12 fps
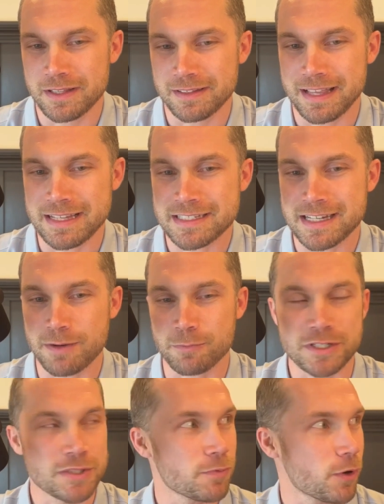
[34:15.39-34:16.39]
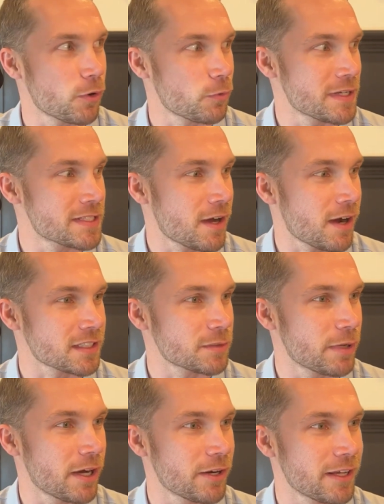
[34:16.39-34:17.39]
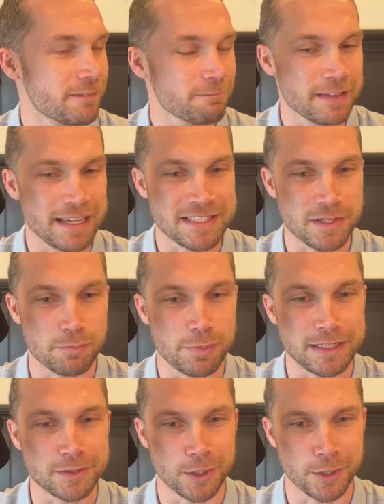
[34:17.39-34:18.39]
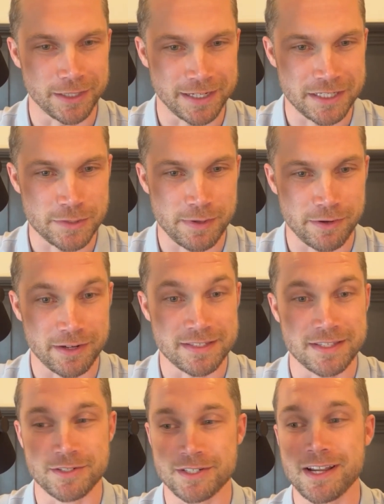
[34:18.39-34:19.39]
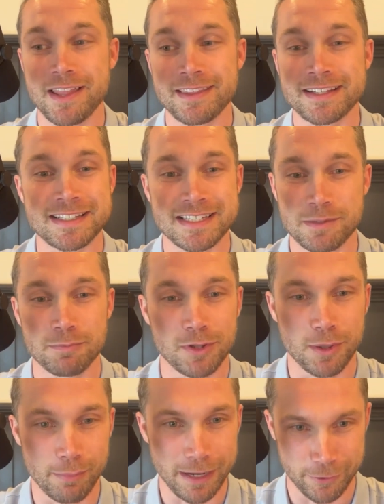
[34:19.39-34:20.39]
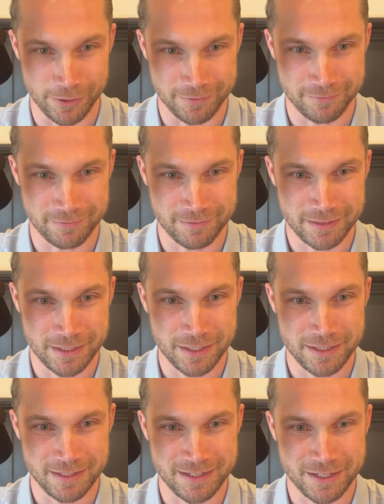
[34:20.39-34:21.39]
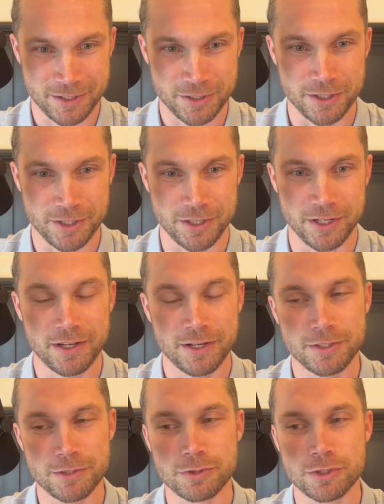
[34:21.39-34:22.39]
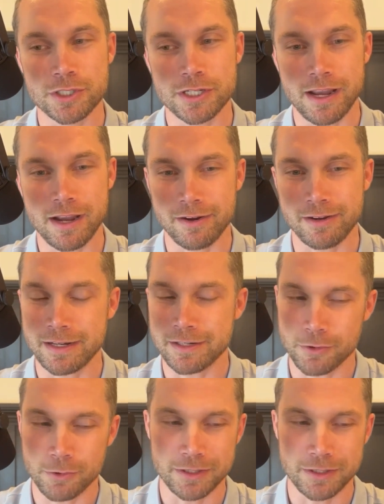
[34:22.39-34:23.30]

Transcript: Last time we spoke, we talked about it. It's a big learning experience. There's nothing simple about it. Could you share, and I know in